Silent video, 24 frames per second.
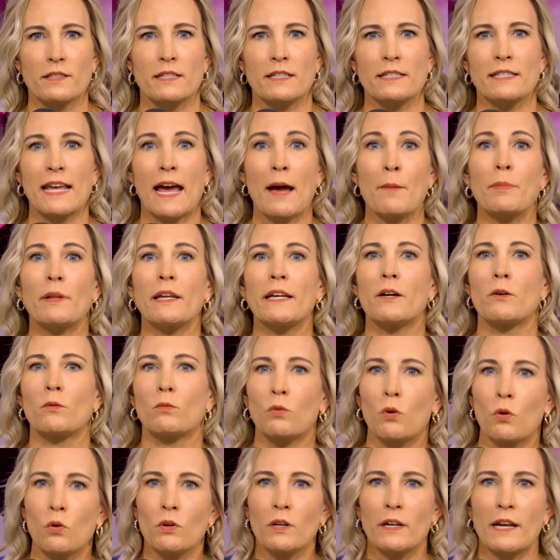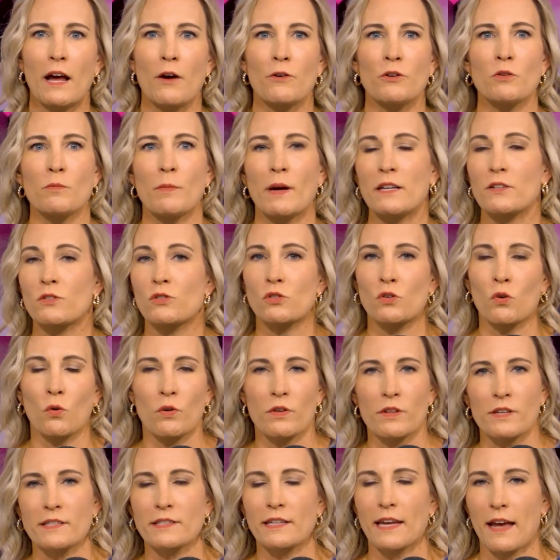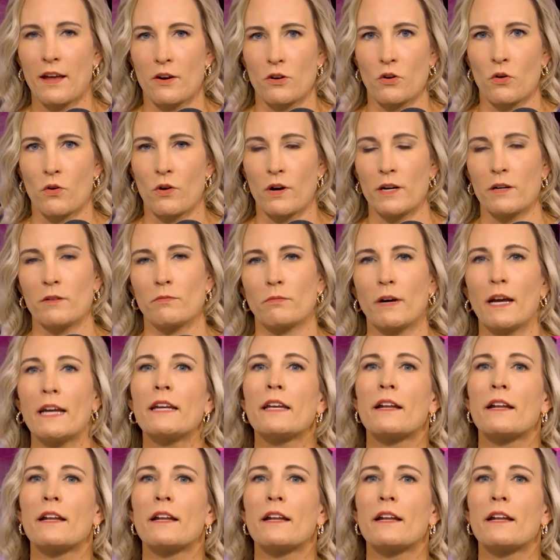Does that play a role in how you might score this category, right?